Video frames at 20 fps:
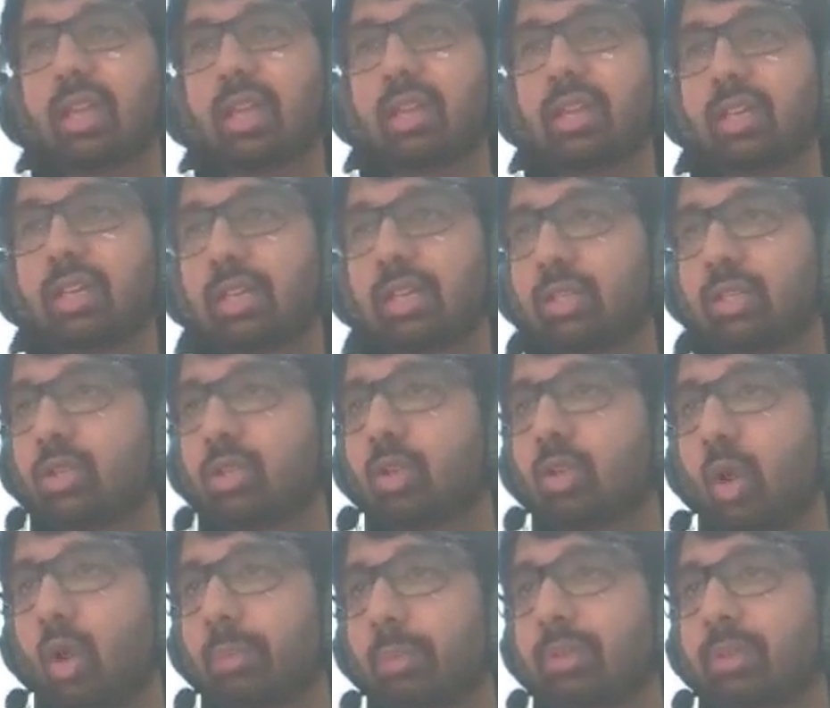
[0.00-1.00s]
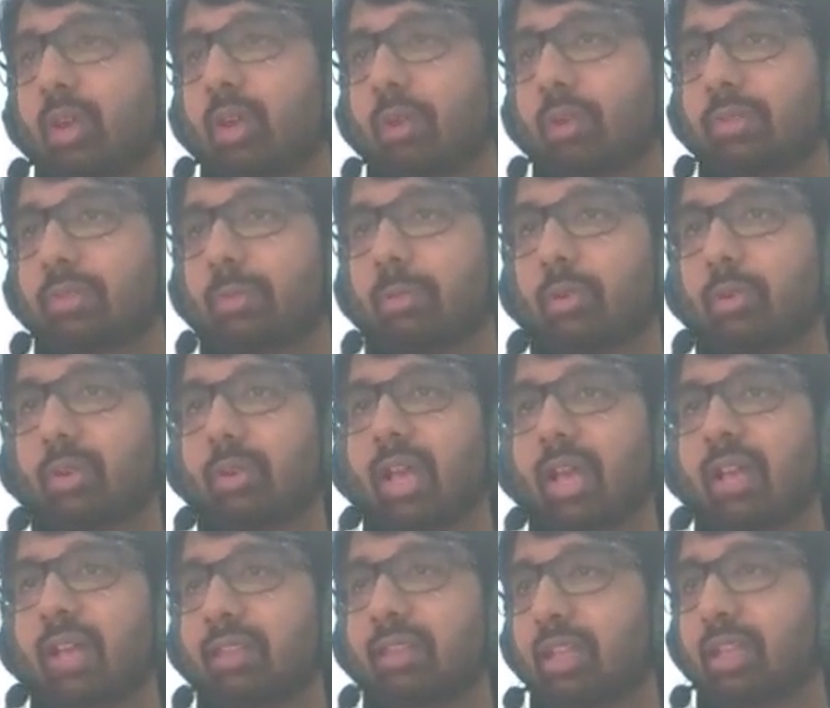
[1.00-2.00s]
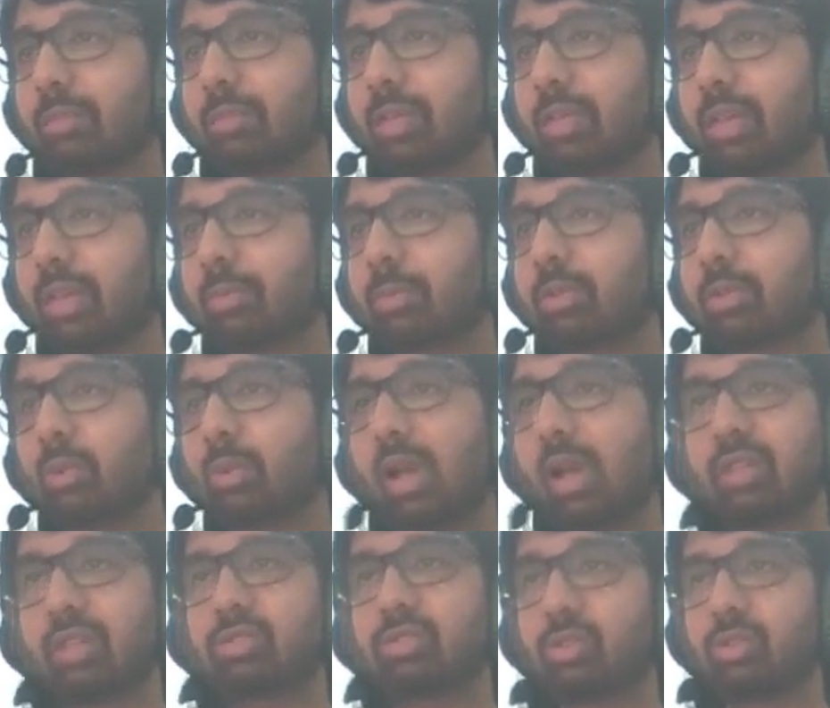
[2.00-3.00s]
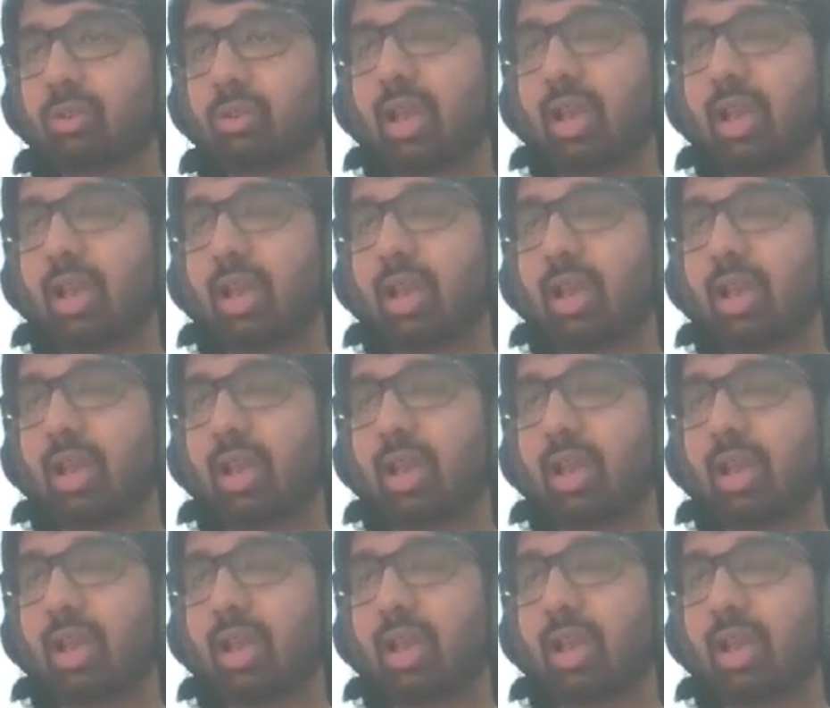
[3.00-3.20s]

an individual copy of the board and they'll be able to answer.